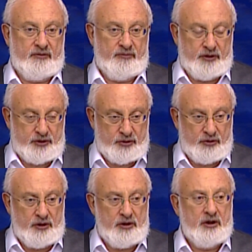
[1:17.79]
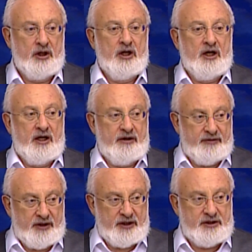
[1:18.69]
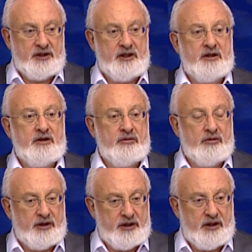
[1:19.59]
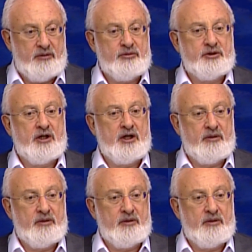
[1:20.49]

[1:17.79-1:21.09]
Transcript: Meaning, even if now you get a certain obstacle,